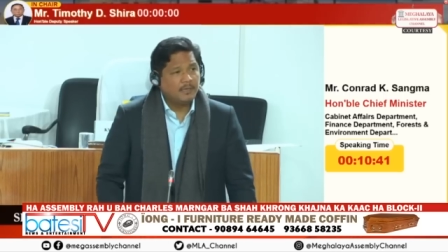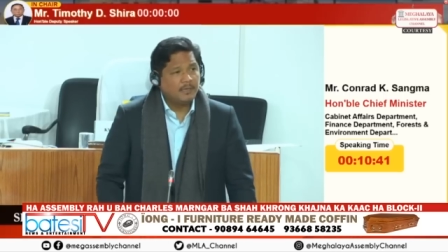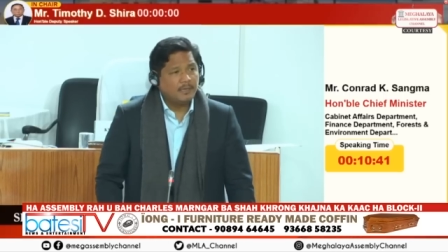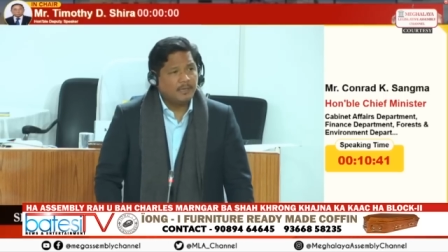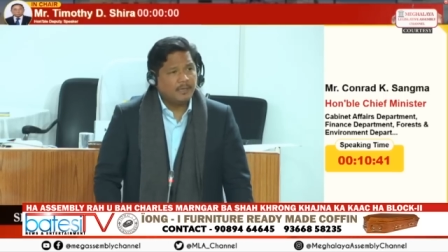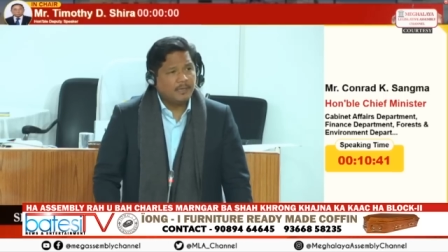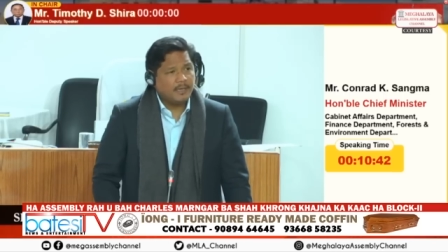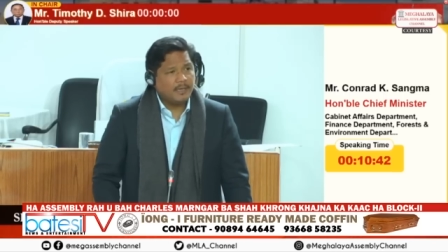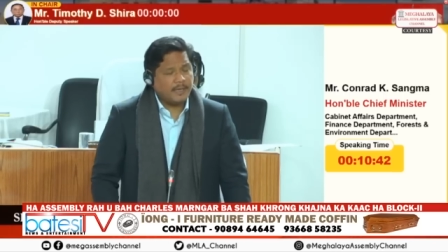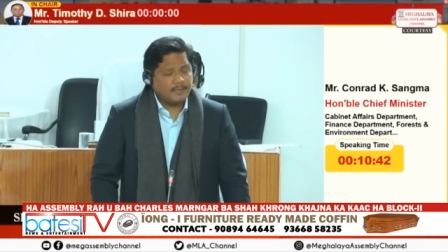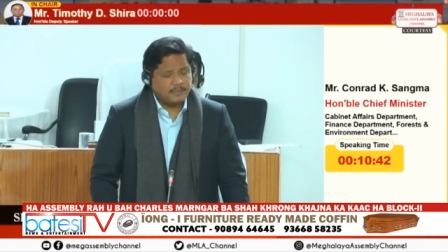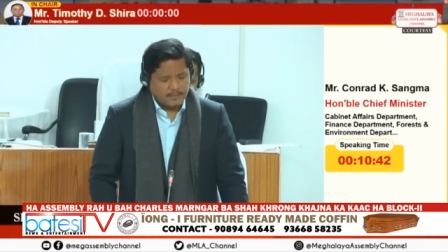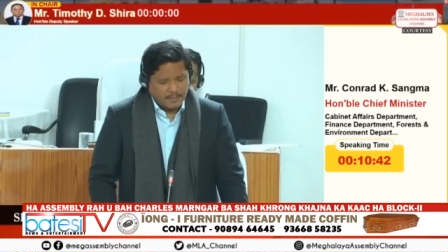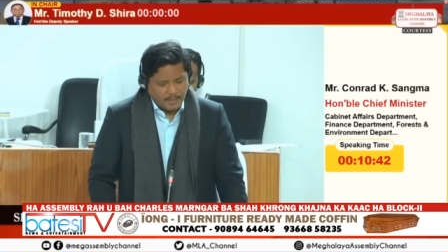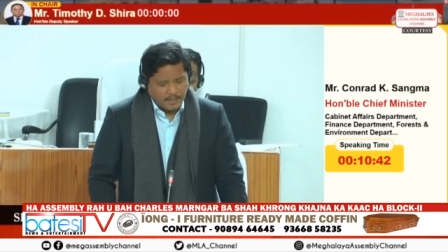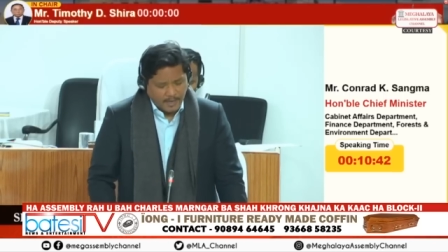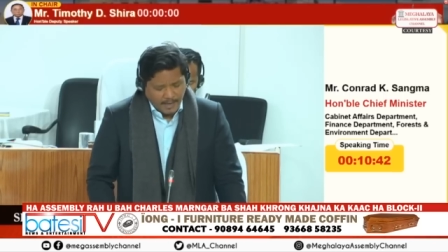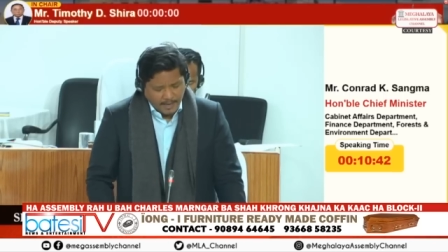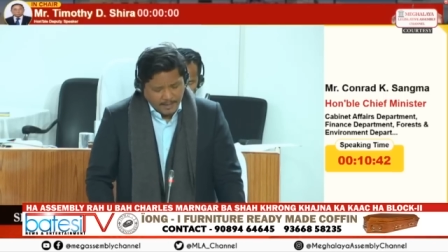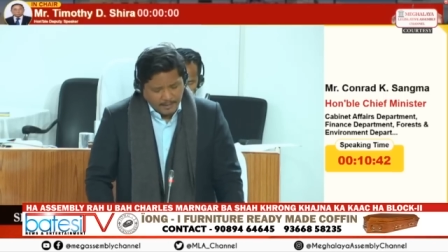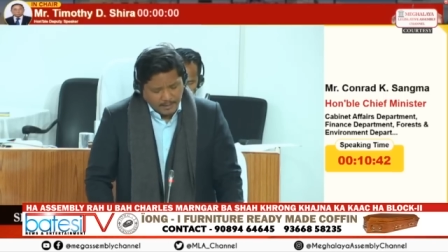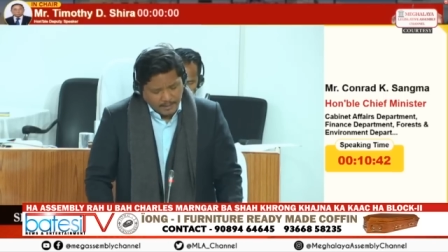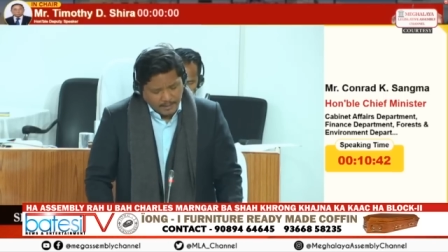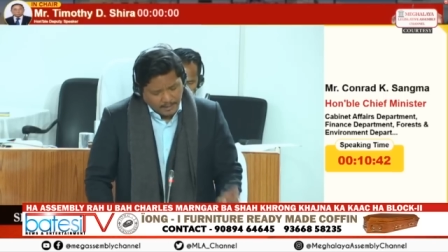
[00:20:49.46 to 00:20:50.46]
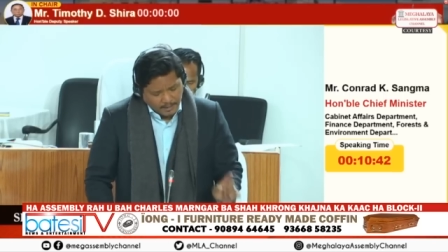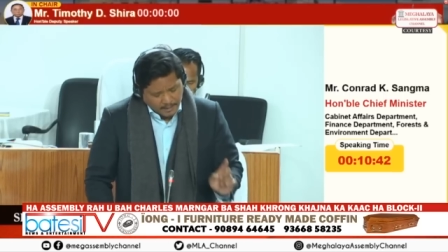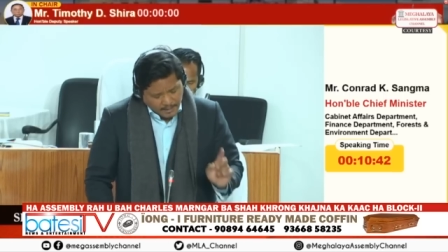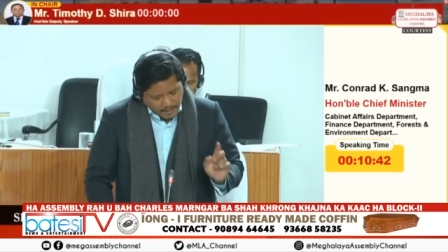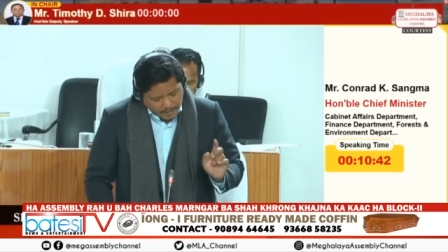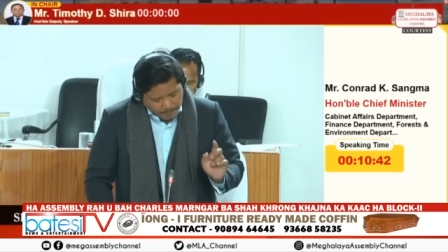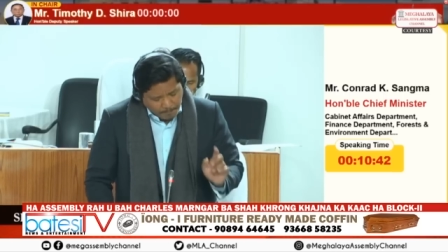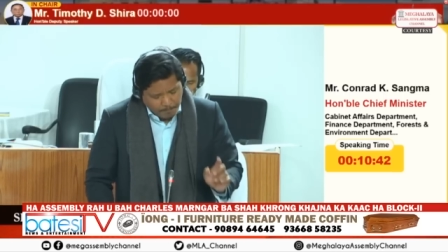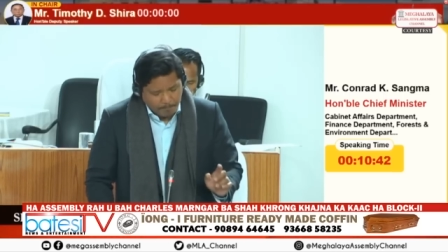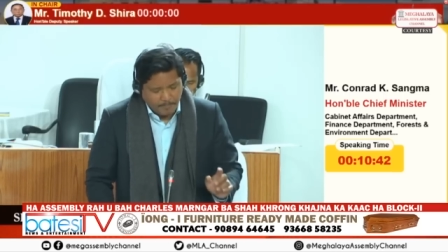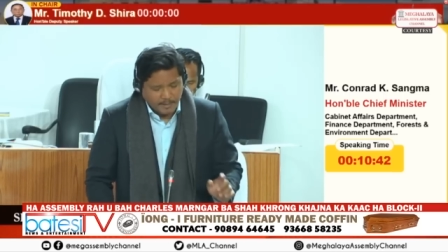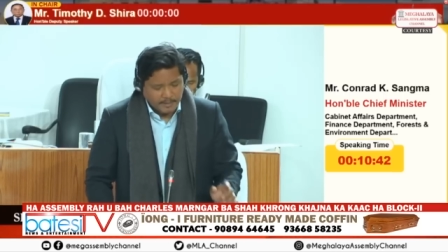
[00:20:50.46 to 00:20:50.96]
And sir, I
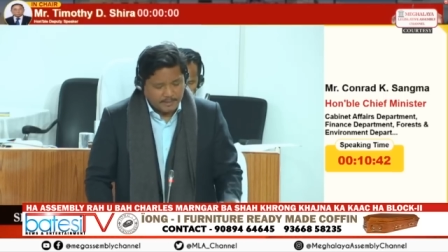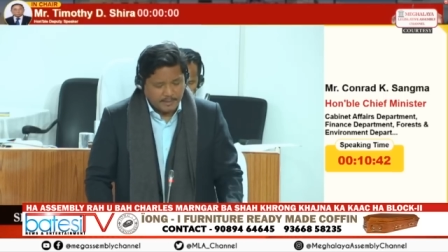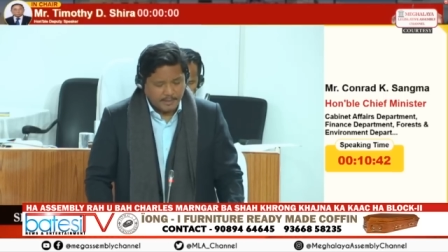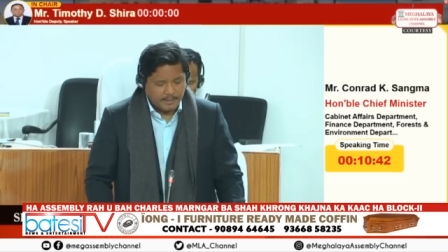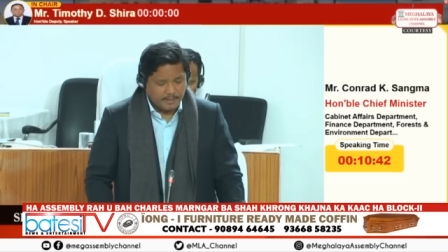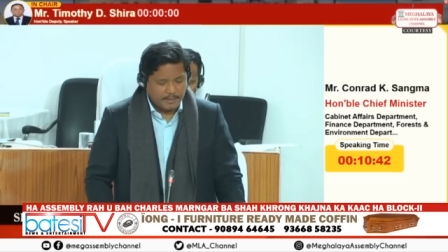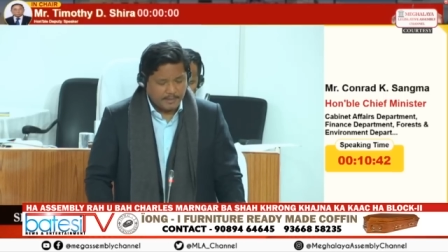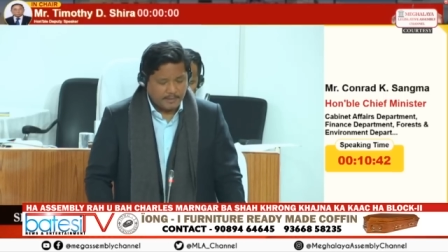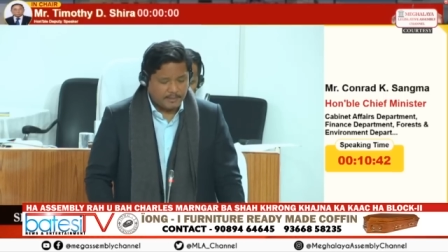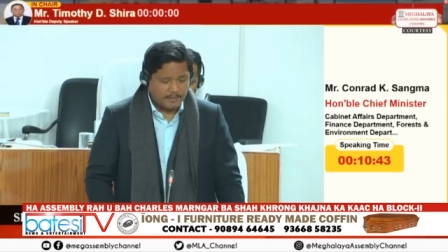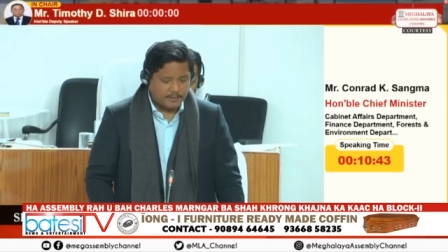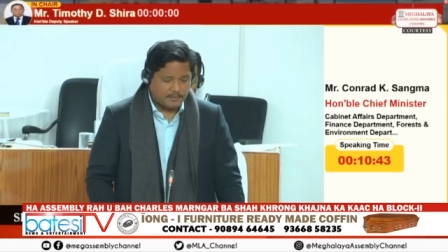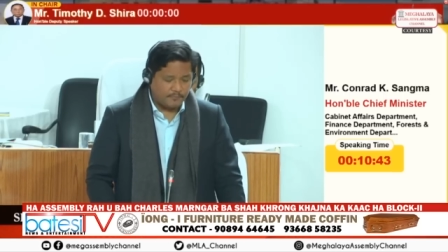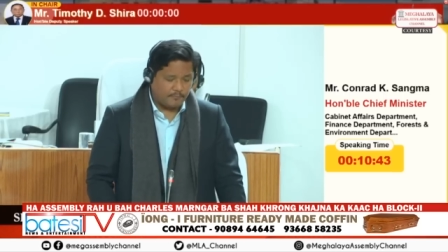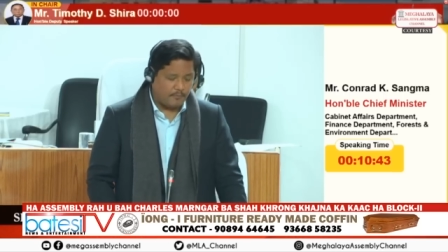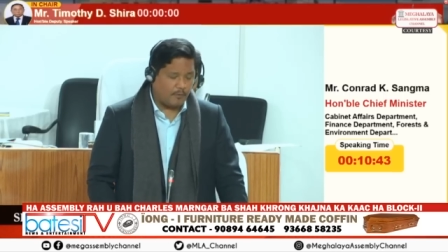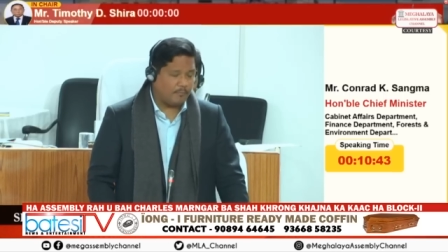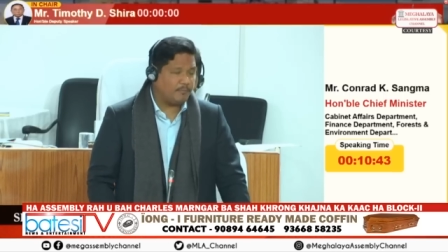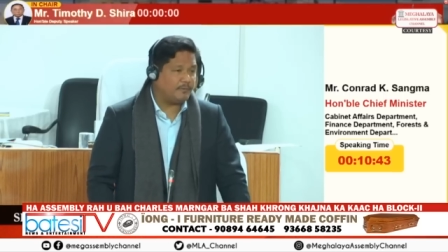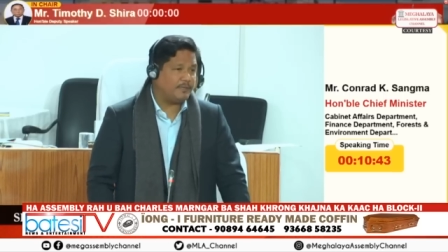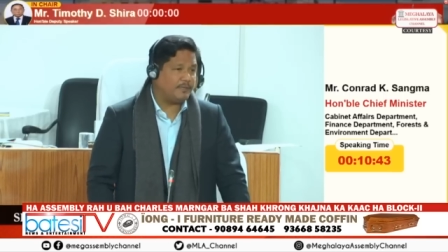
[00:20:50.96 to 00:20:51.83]
keep maintaining this from